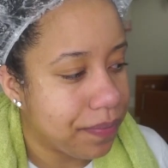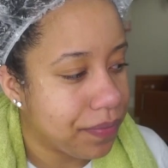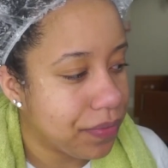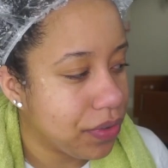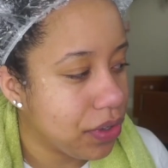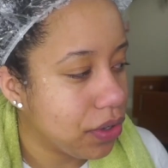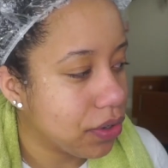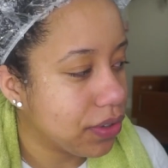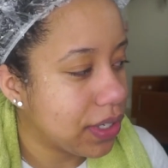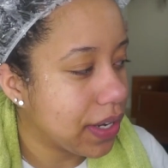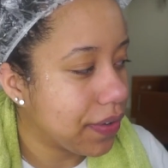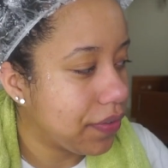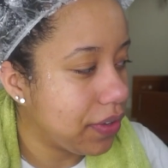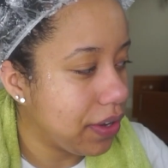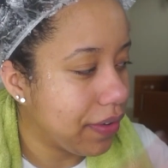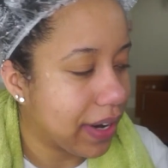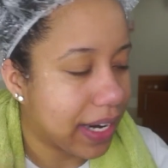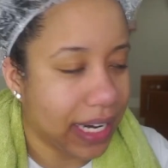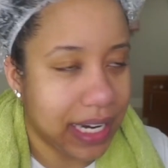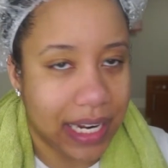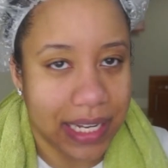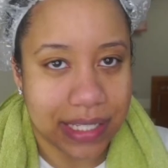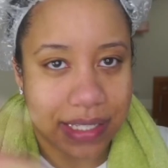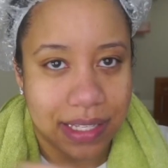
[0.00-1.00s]
you'll definitely
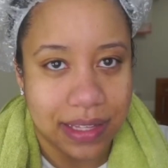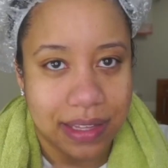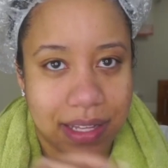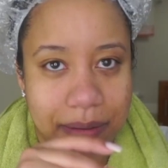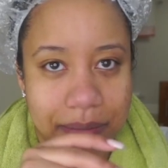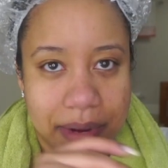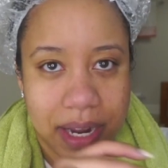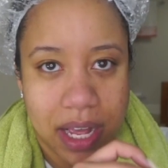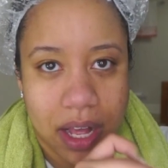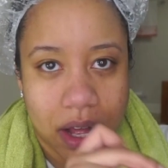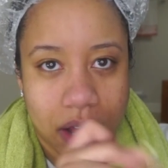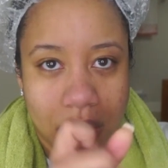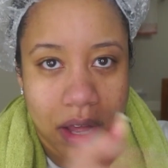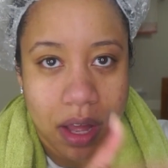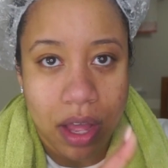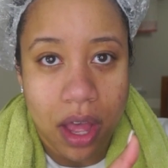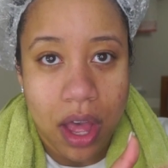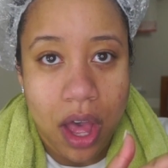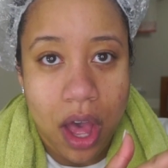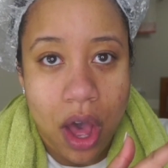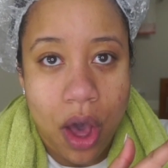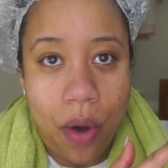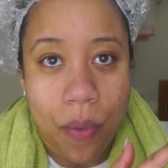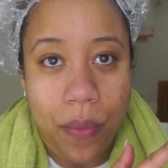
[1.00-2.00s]
recognize the thumbnail
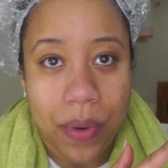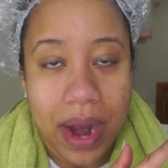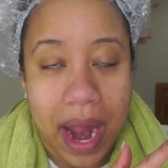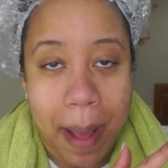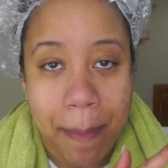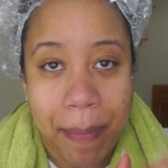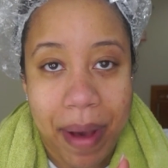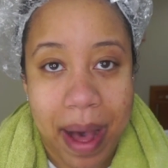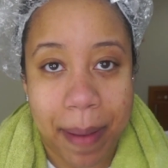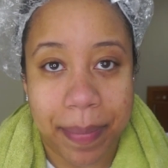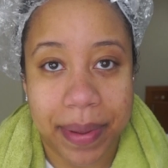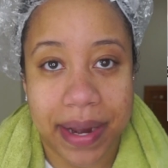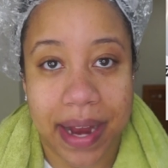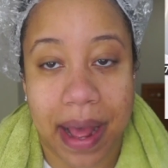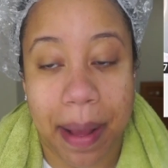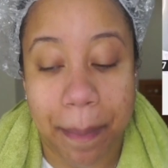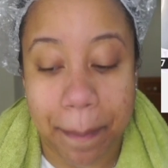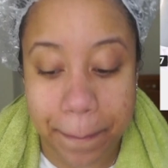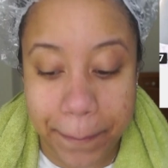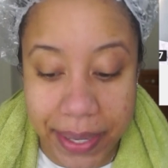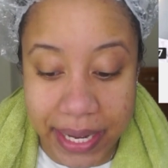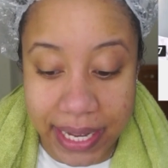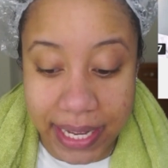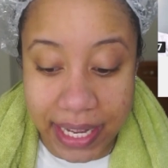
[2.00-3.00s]
when I pop it
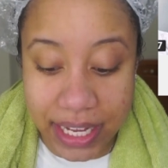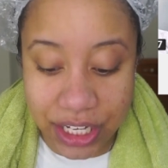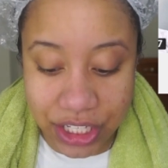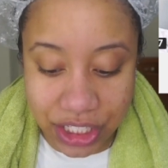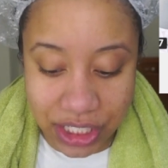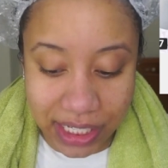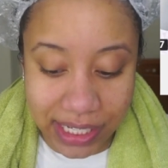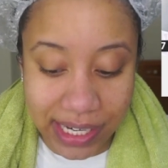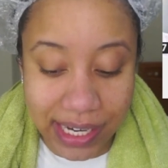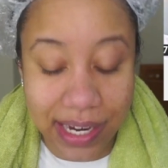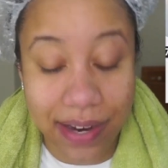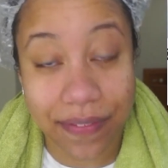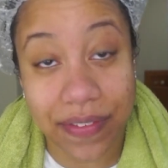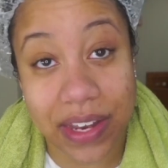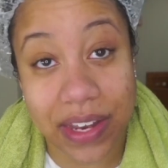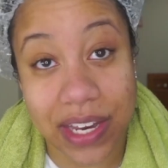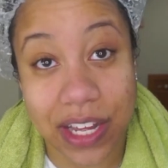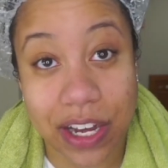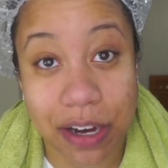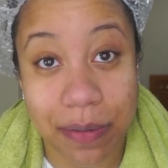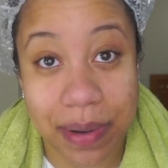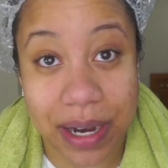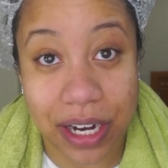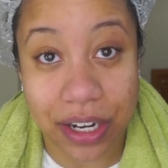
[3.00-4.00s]
up, but she did a
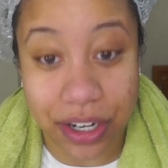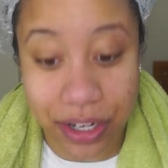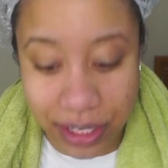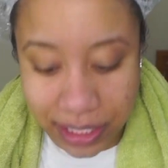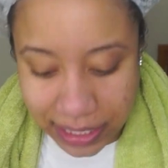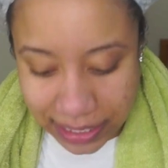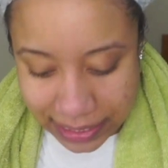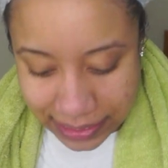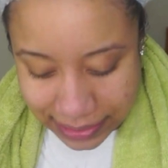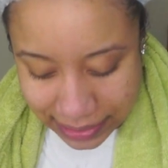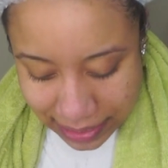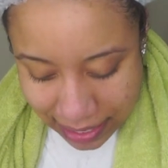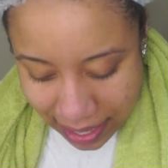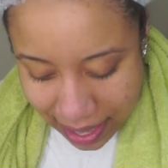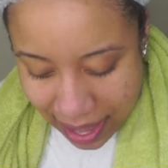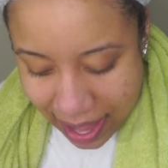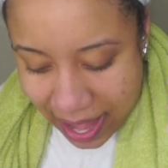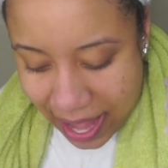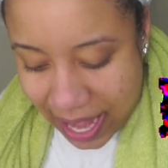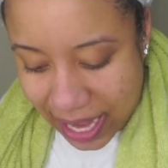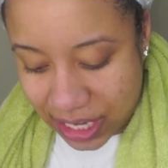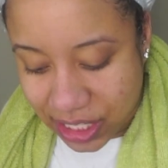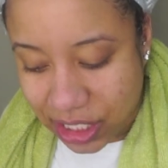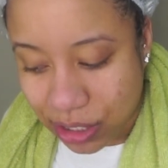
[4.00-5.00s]
video about grease,
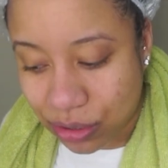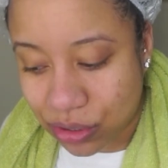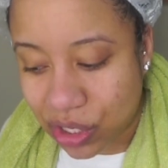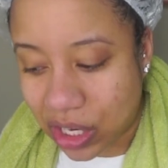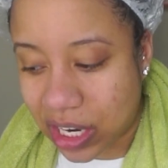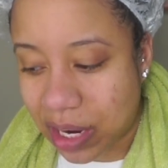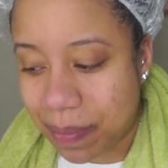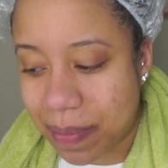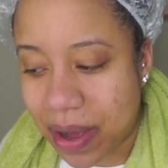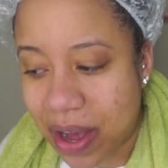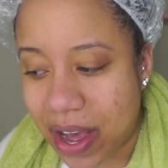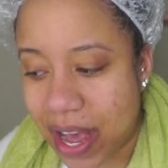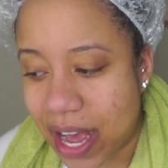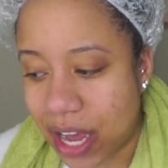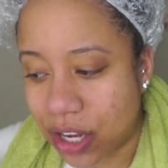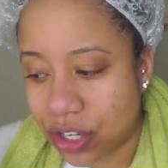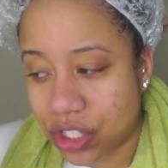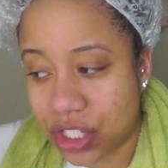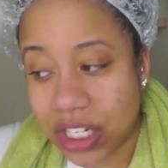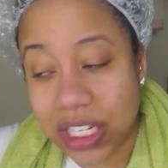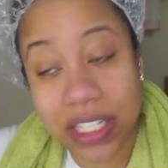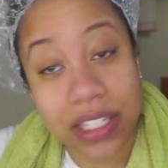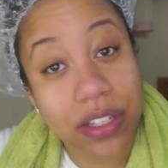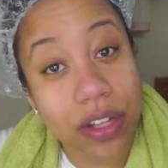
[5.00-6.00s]
and she was talking about how
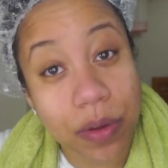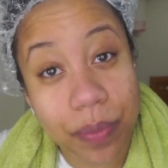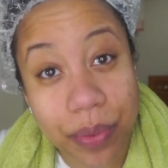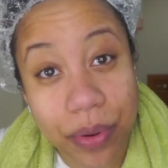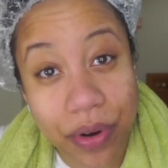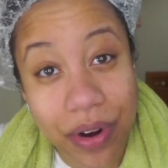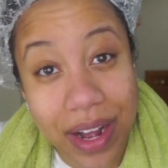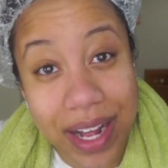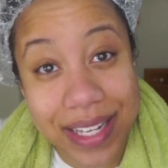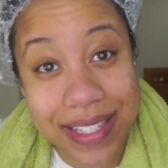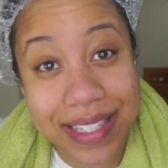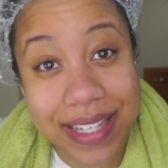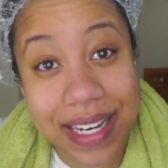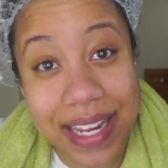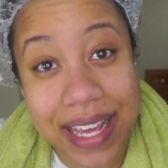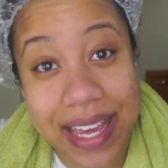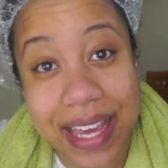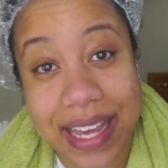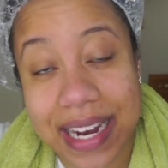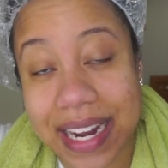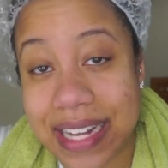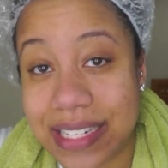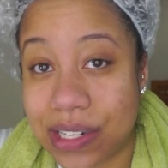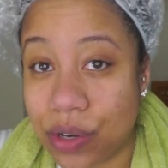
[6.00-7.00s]
she's a little porosity
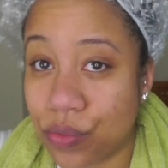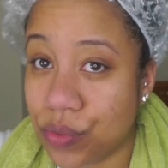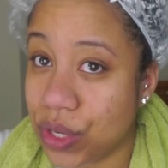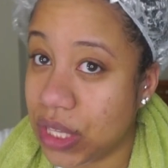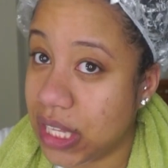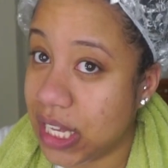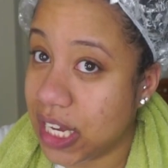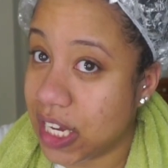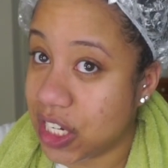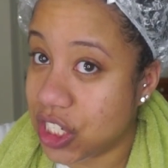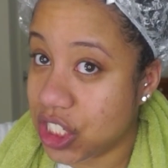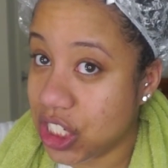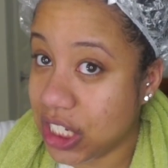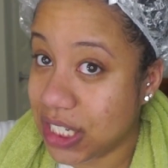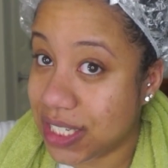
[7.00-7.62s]
and has a really itchy